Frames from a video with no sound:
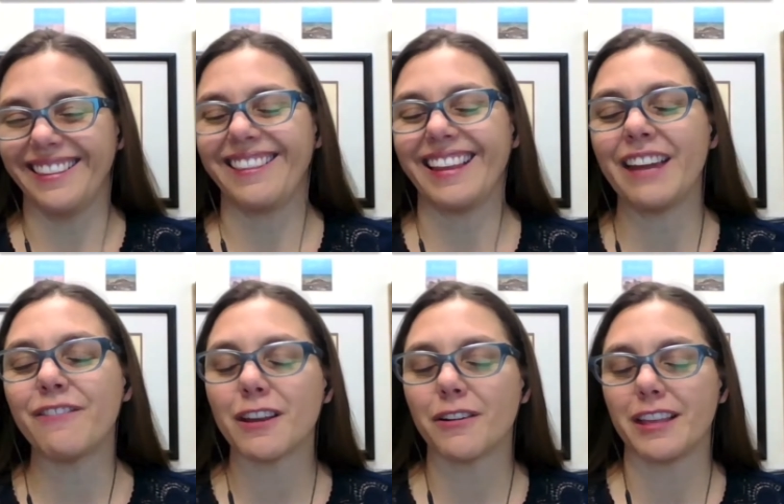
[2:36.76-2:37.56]

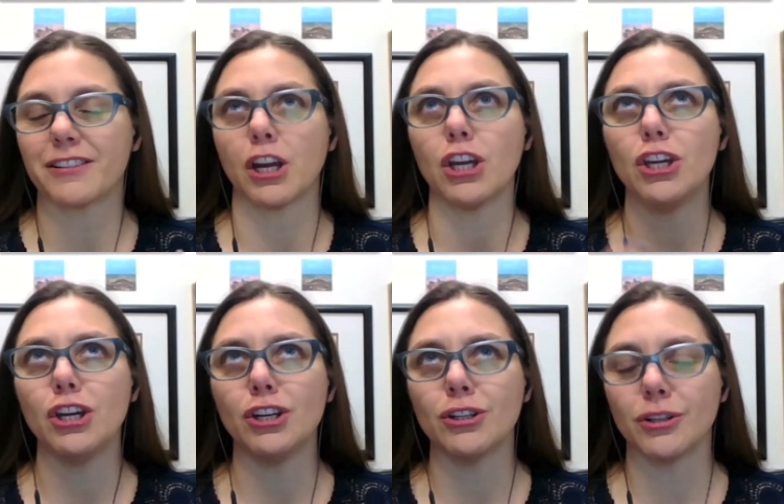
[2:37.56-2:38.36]
even though there's a
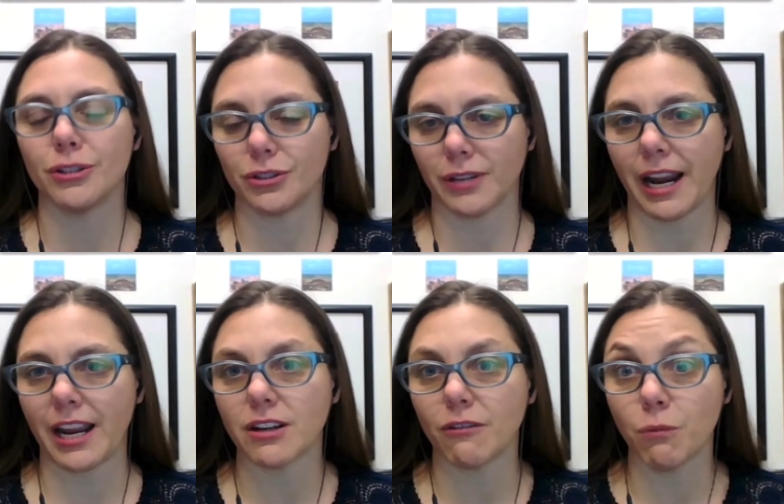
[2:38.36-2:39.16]
huge
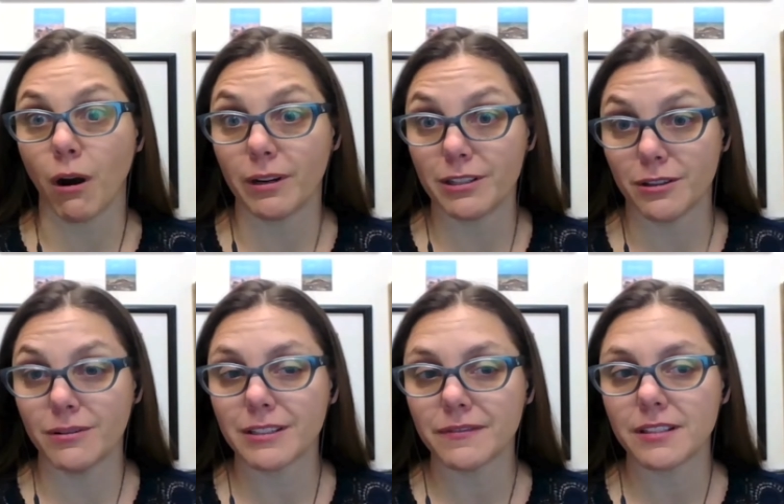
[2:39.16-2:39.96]
range of what we do
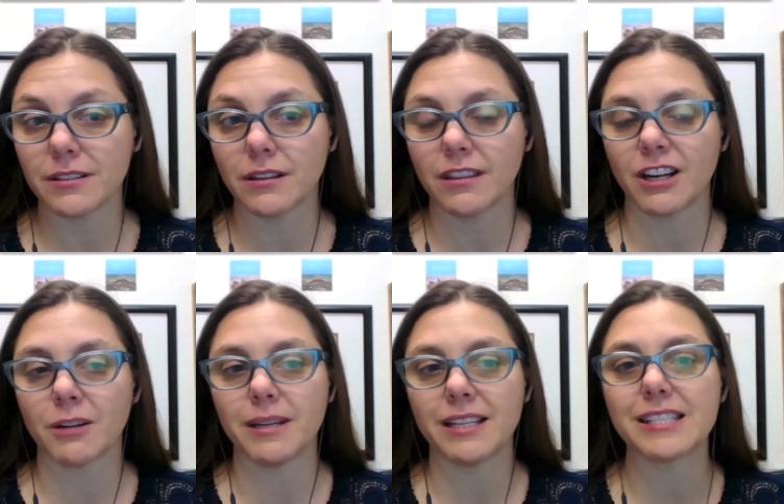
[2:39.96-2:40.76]
as physical
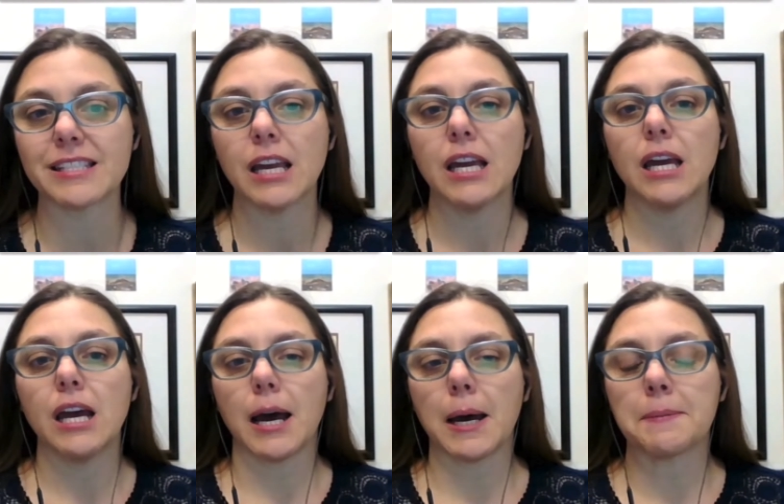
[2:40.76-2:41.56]
therapists,
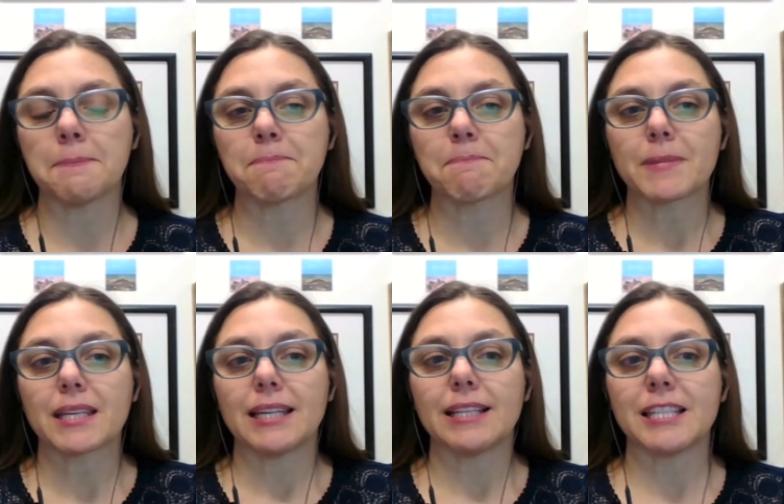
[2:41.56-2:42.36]
um,
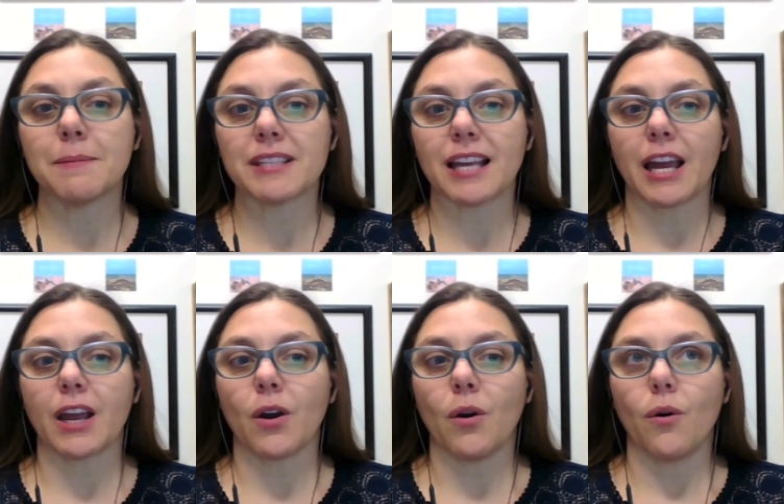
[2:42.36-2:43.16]
it seems like
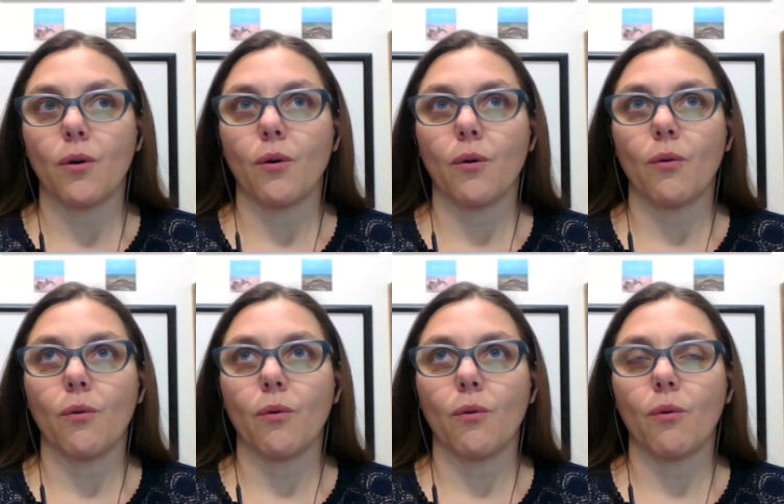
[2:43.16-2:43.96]

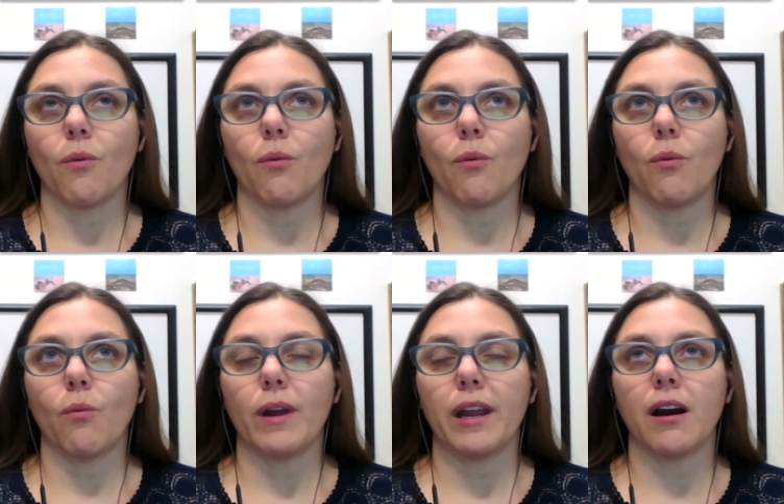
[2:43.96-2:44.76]

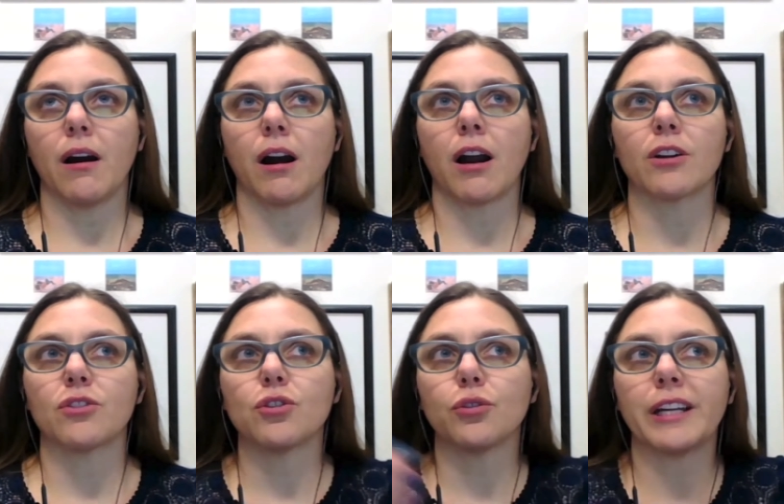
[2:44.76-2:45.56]
we are
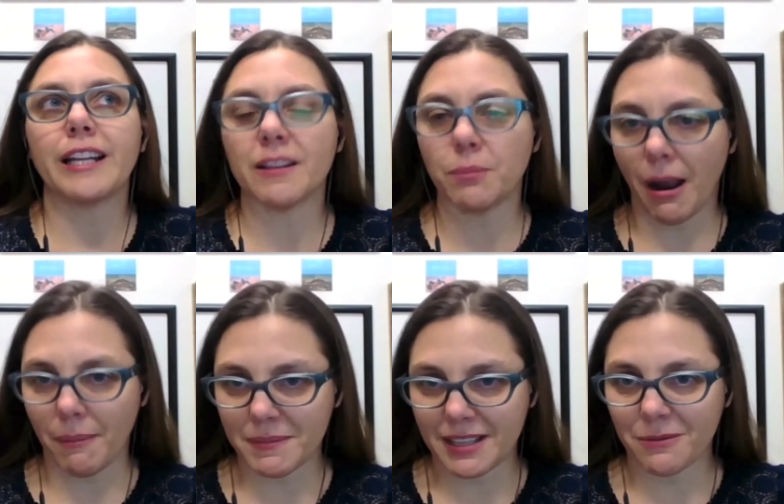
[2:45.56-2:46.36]
treating the
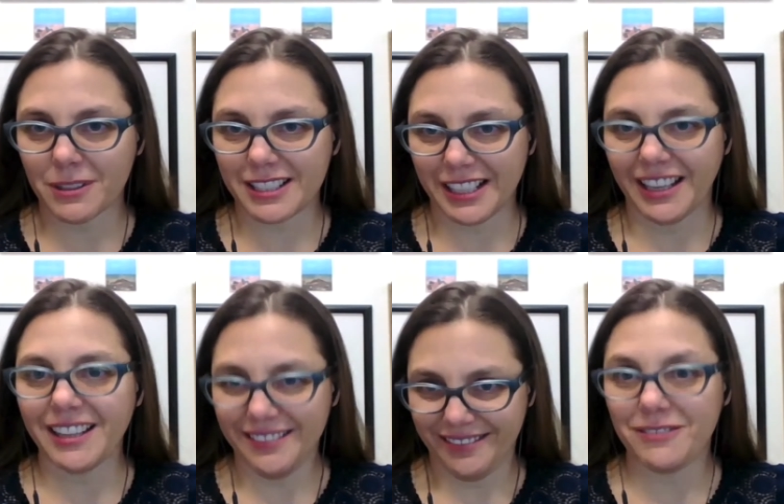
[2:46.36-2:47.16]
problems that we're seeing,
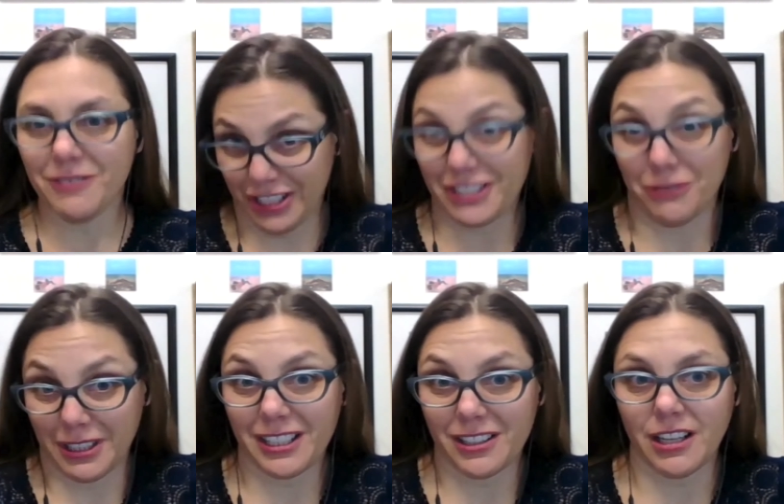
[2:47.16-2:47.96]
which is
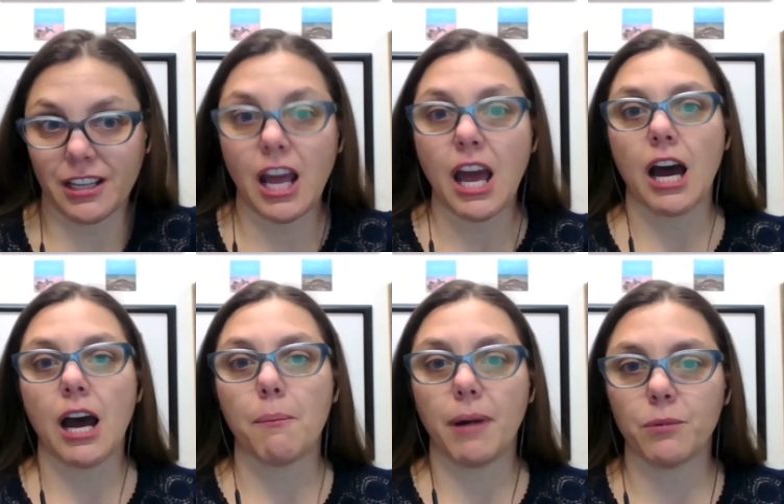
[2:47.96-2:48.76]
really good, uh,
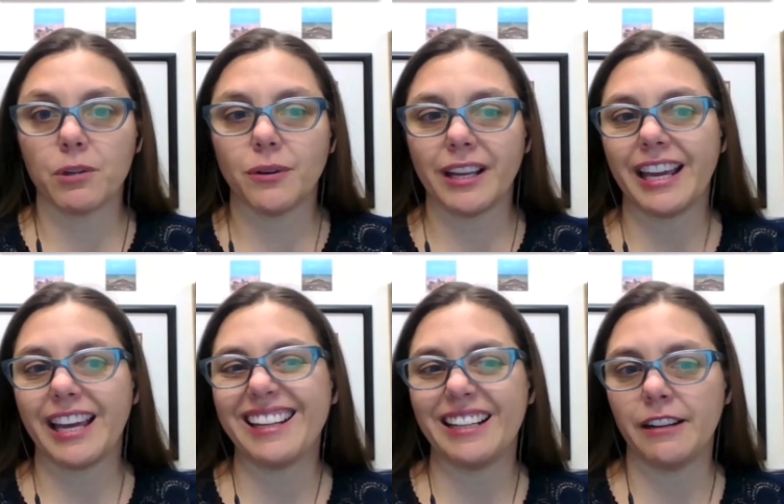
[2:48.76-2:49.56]
but we're doing it
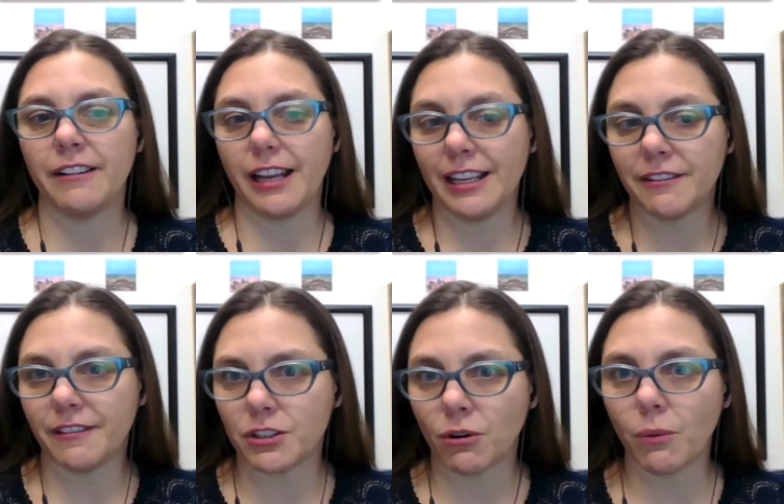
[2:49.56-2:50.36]
in an
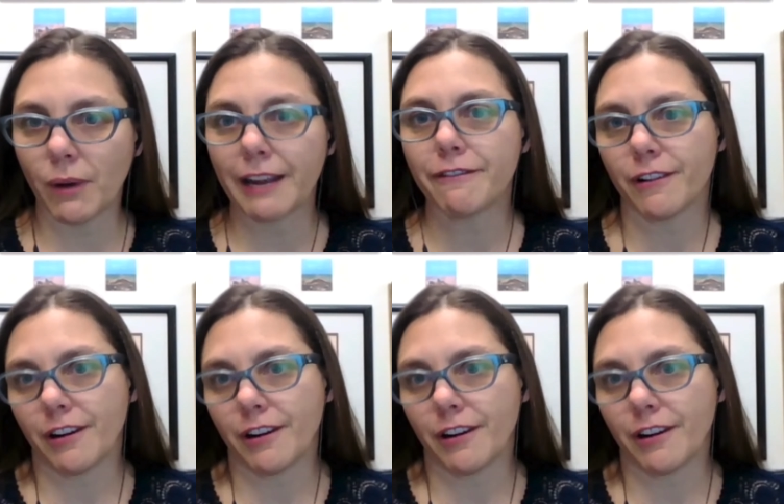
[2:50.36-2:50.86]
individual way for